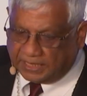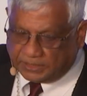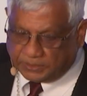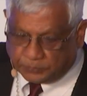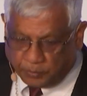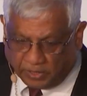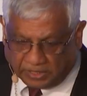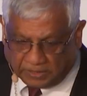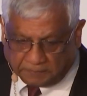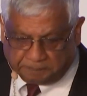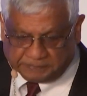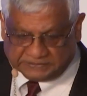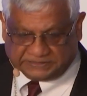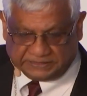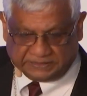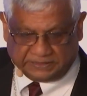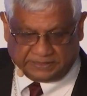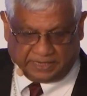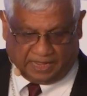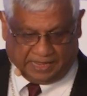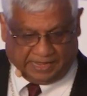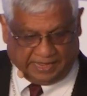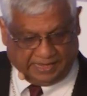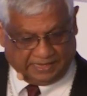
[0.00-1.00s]
12%
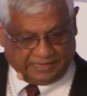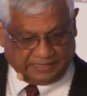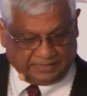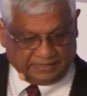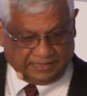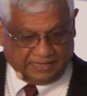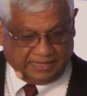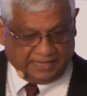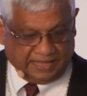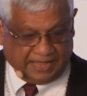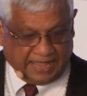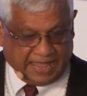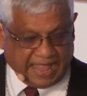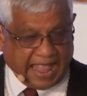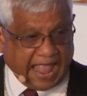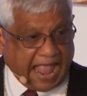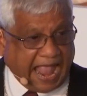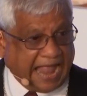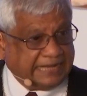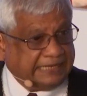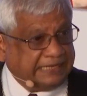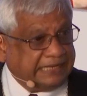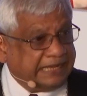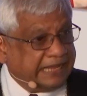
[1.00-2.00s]
higher,
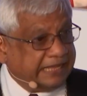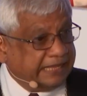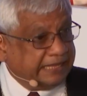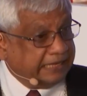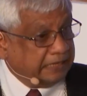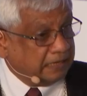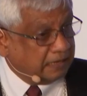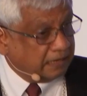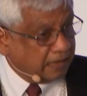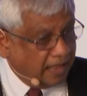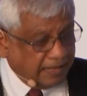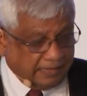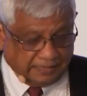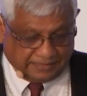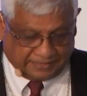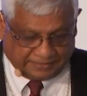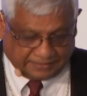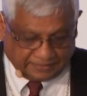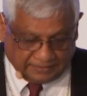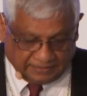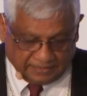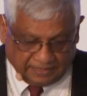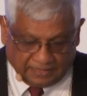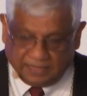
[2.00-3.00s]
and in
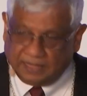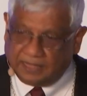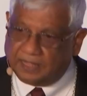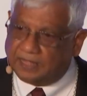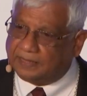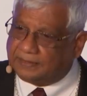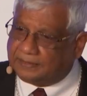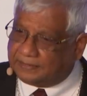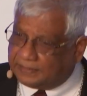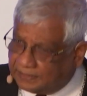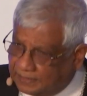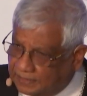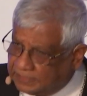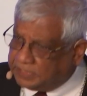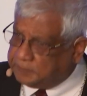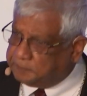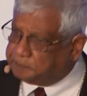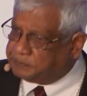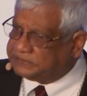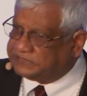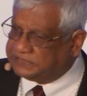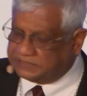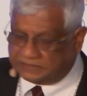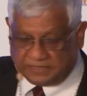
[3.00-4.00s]
London,
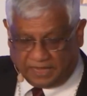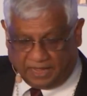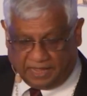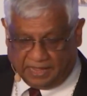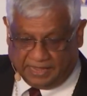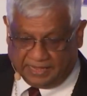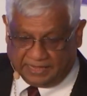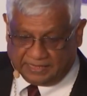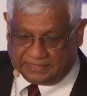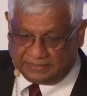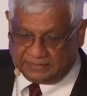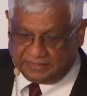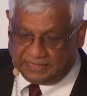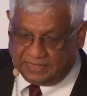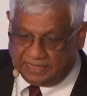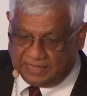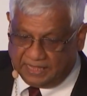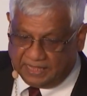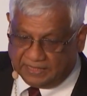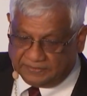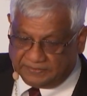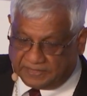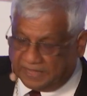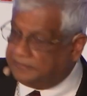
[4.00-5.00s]
30% higher
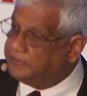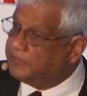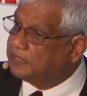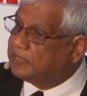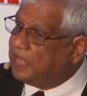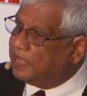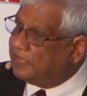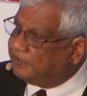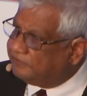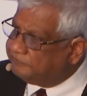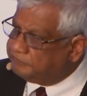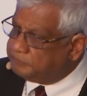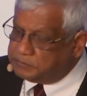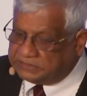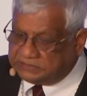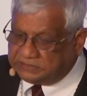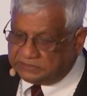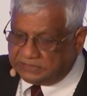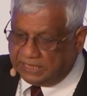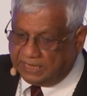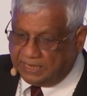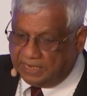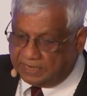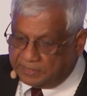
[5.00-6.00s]
than the
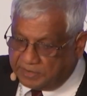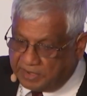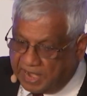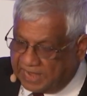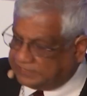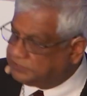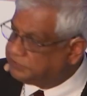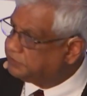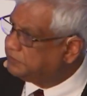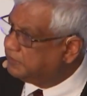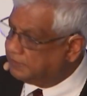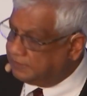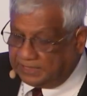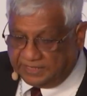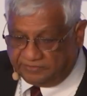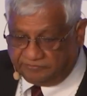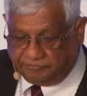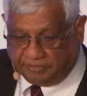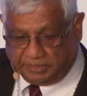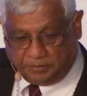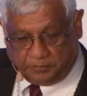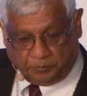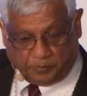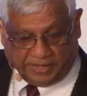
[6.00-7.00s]
government's national
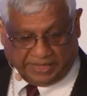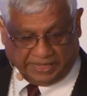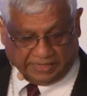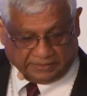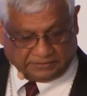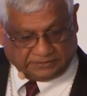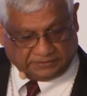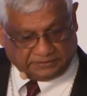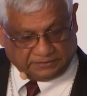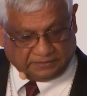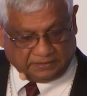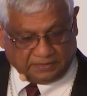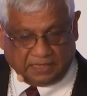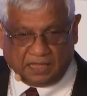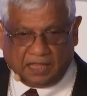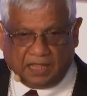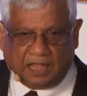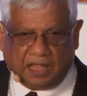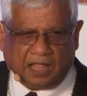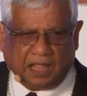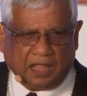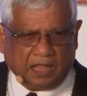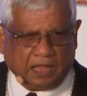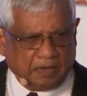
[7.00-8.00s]
living wage.
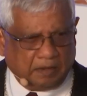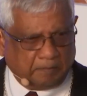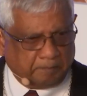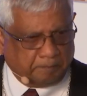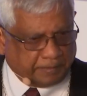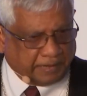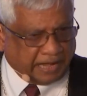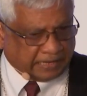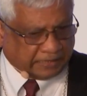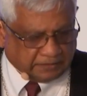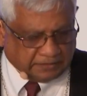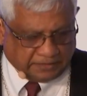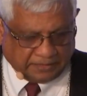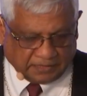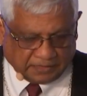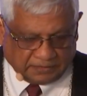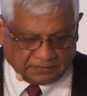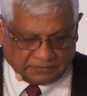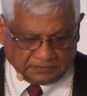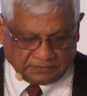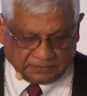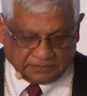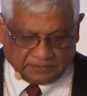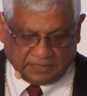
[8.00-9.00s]

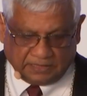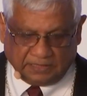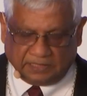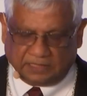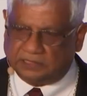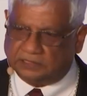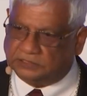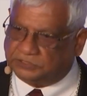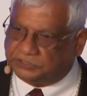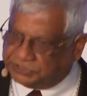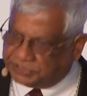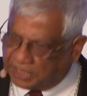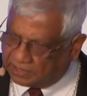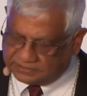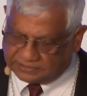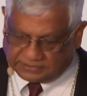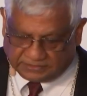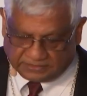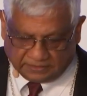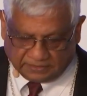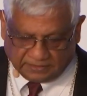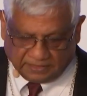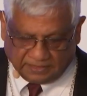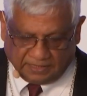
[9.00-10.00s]
Practical,
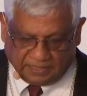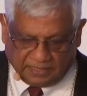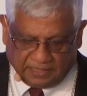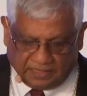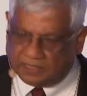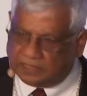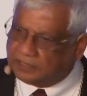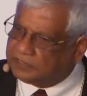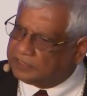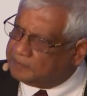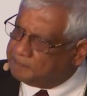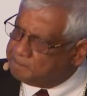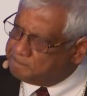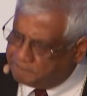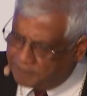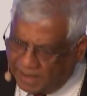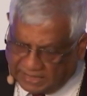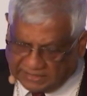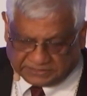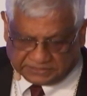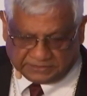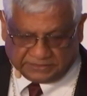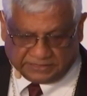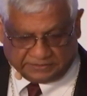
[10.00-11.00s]
just,
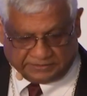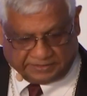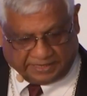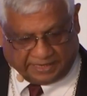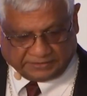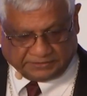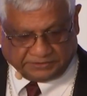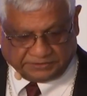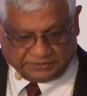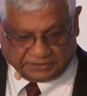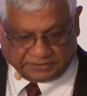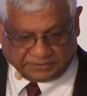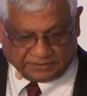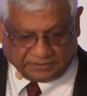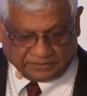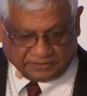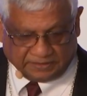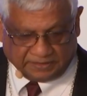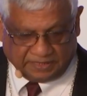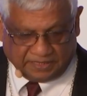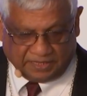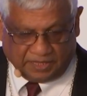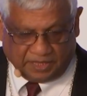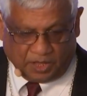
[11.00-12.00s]
compassionate action.
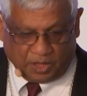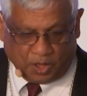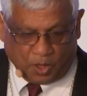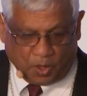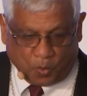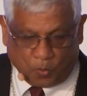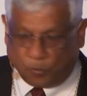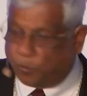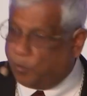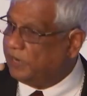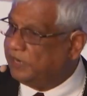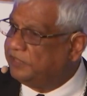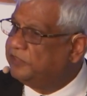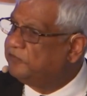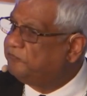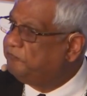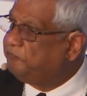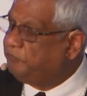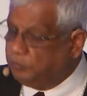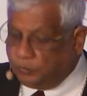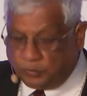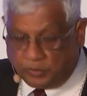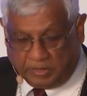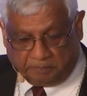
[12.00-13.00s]
One of the
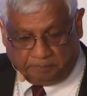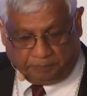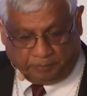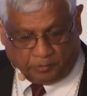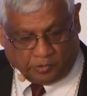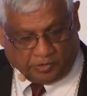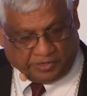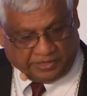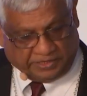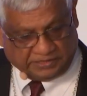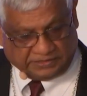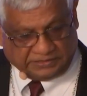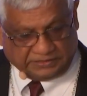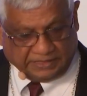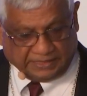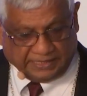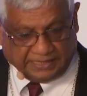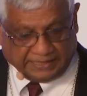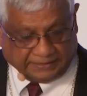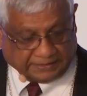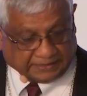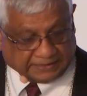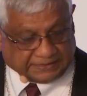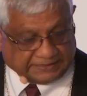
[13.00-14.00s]
few employers
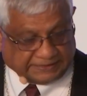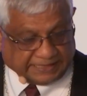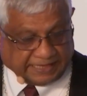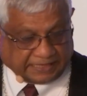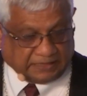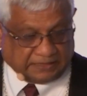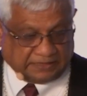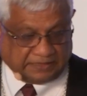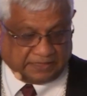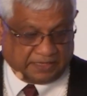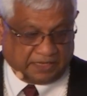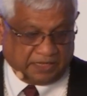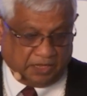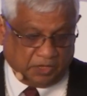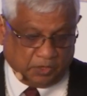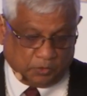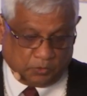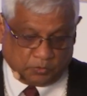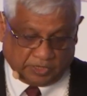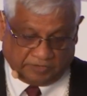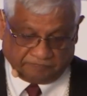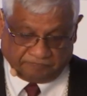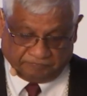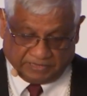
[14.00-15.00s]
in the sector
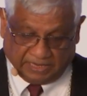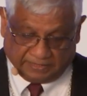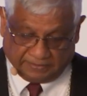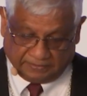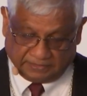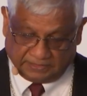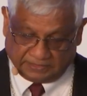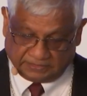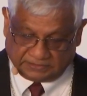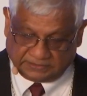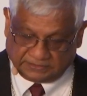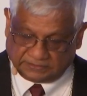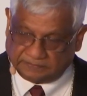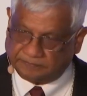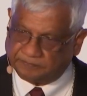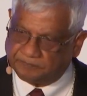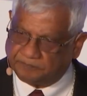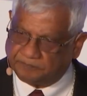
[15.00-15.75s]
who have done this.